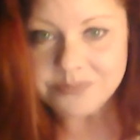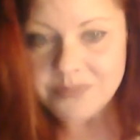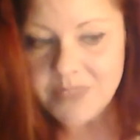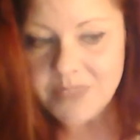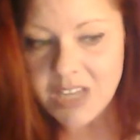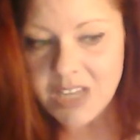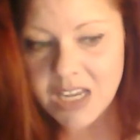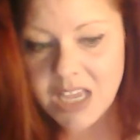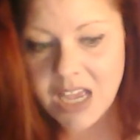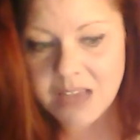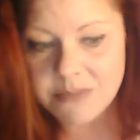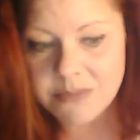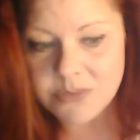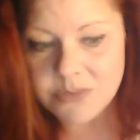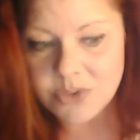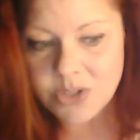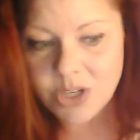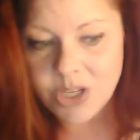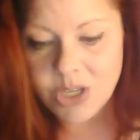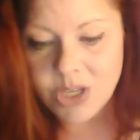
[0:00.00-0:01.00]
We're
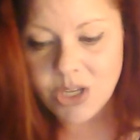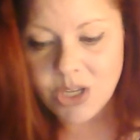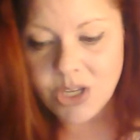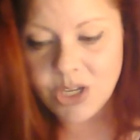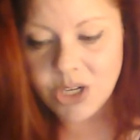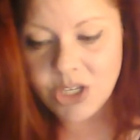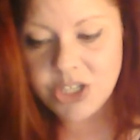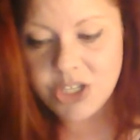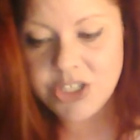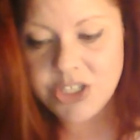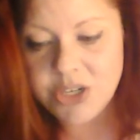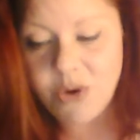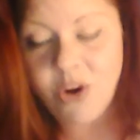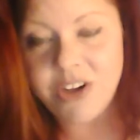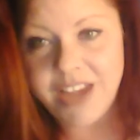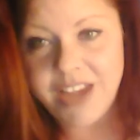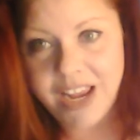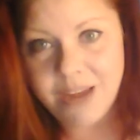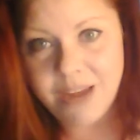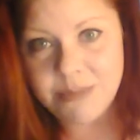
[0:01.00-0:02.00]
going to do our
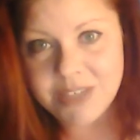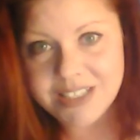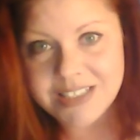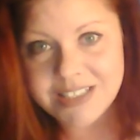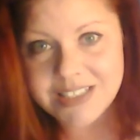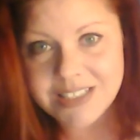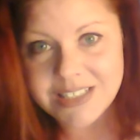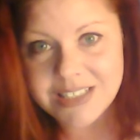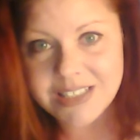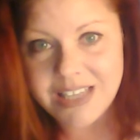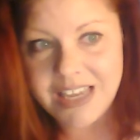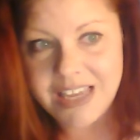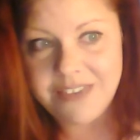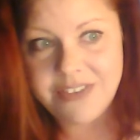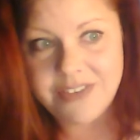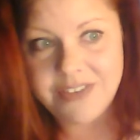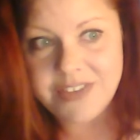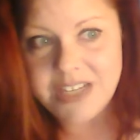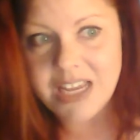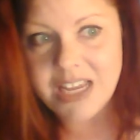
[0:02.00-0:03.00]
damnedest, even if
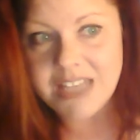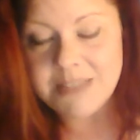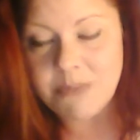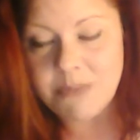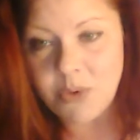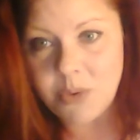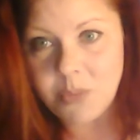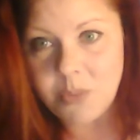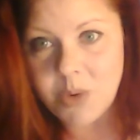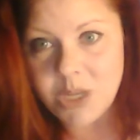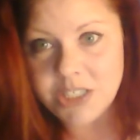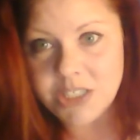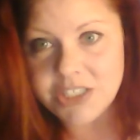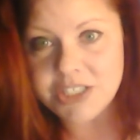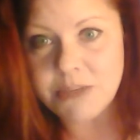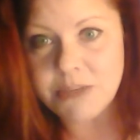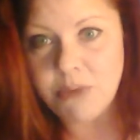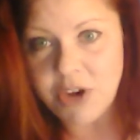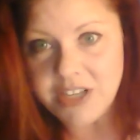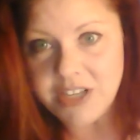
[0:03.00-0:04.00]
it takes more than once, to
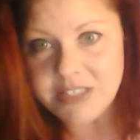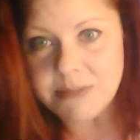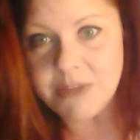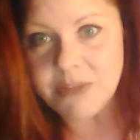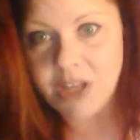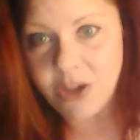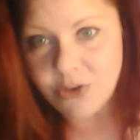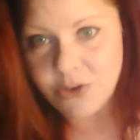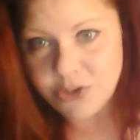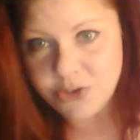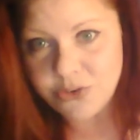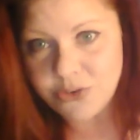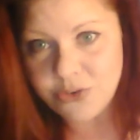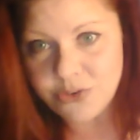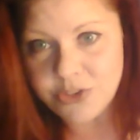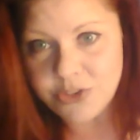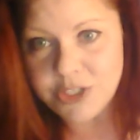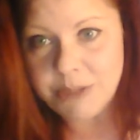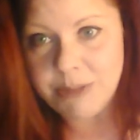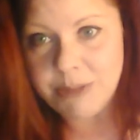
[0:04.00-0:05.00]
bring some closure
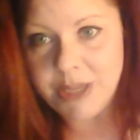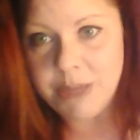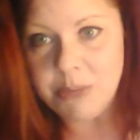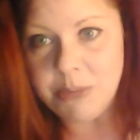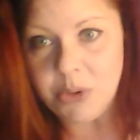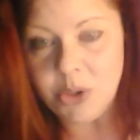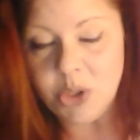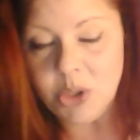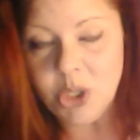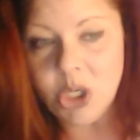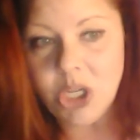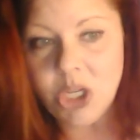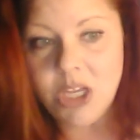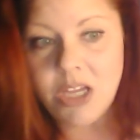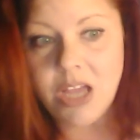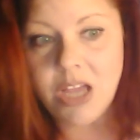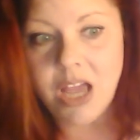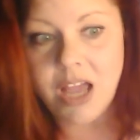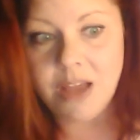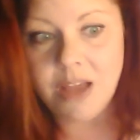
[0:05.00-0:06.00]
to people,
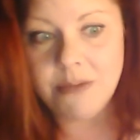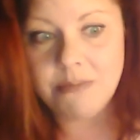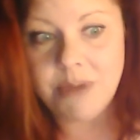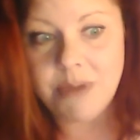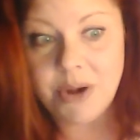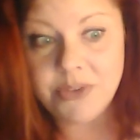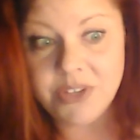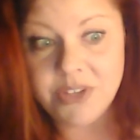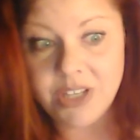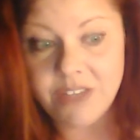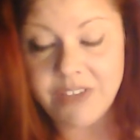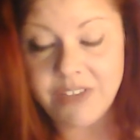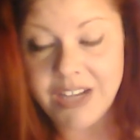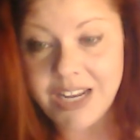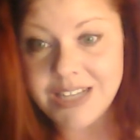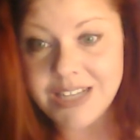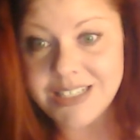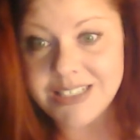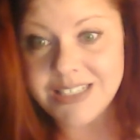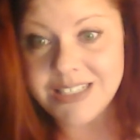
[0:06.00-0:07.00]
both living and
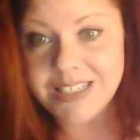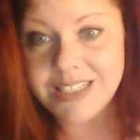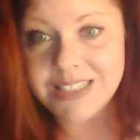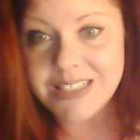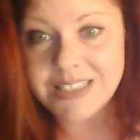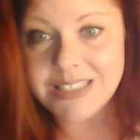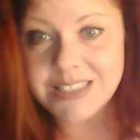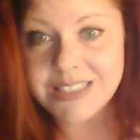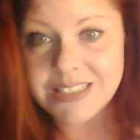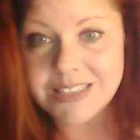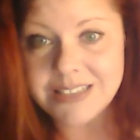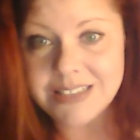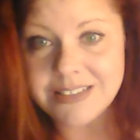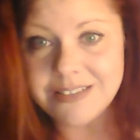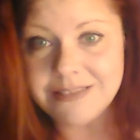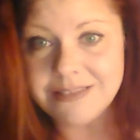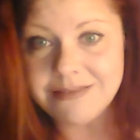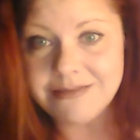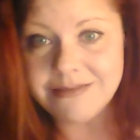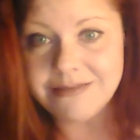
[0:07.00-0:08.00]
deceased.
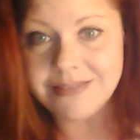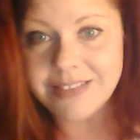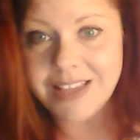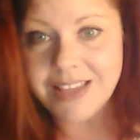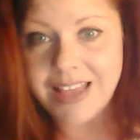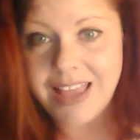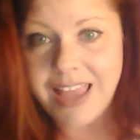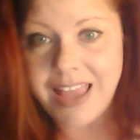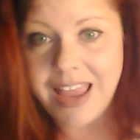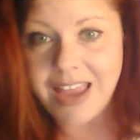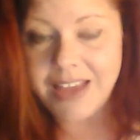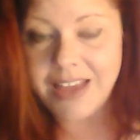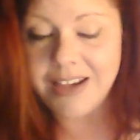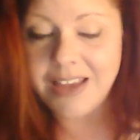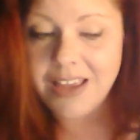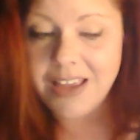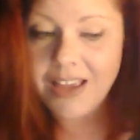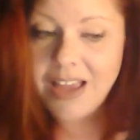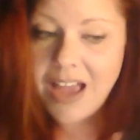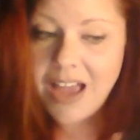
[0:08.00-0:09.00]
And
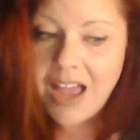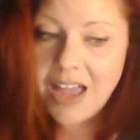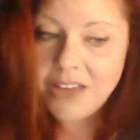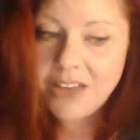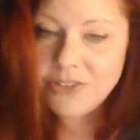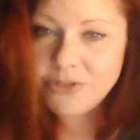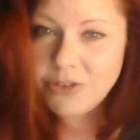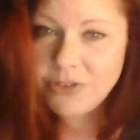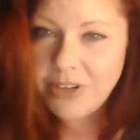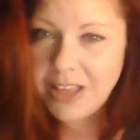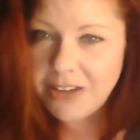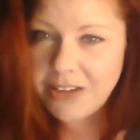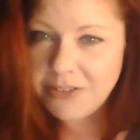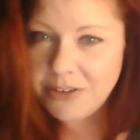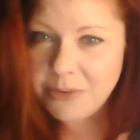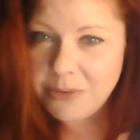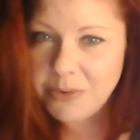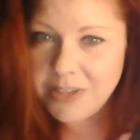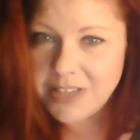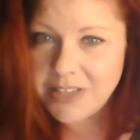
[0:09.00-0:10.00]
I truly, I don't know
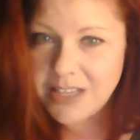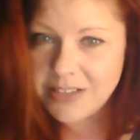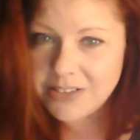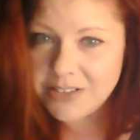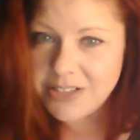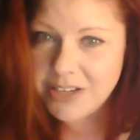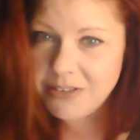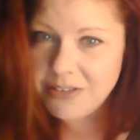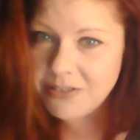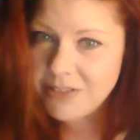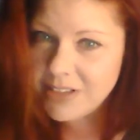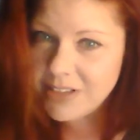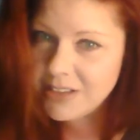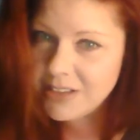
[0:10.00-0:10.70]
what that is doing right